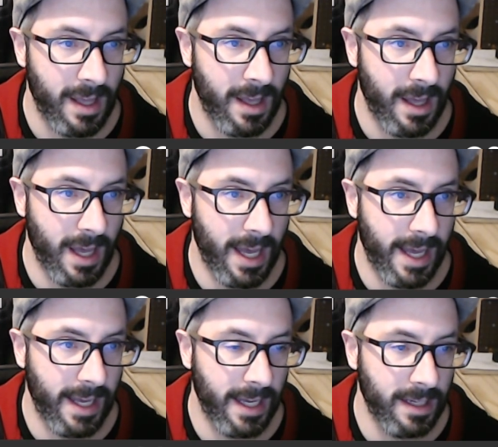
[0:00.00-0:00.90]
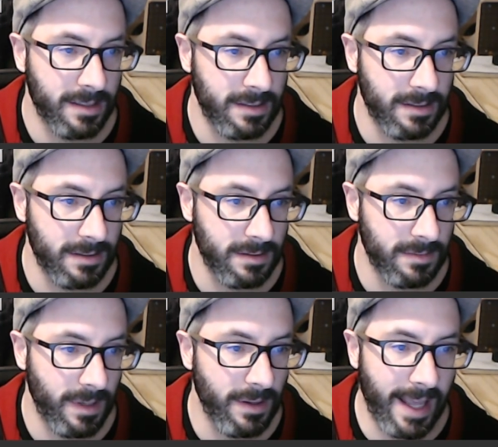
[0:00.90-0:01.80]

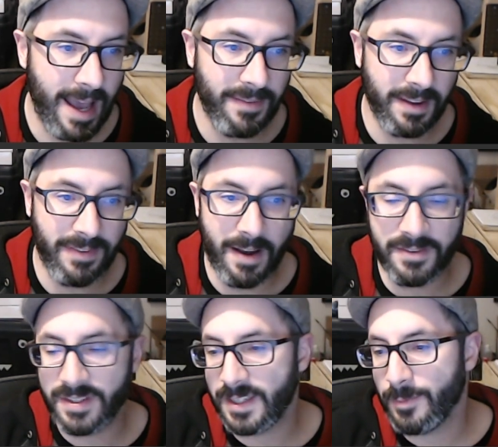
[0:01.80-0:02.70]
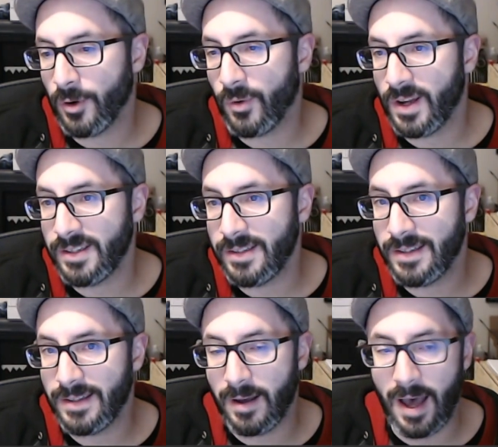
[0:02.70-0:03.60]
we only have like 5 or 6 more questions
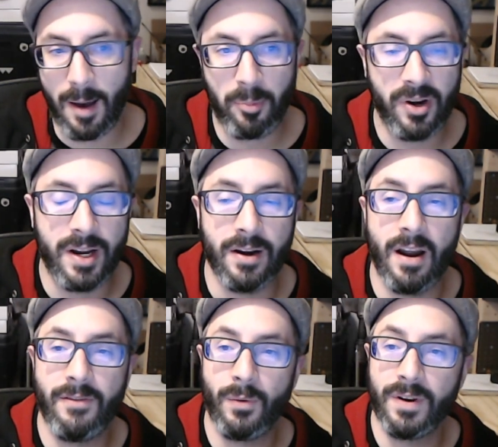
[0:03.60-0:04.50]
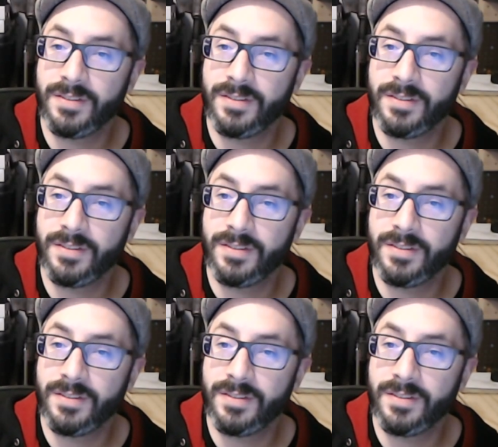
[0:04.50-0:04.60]
in the hopper here, everyone.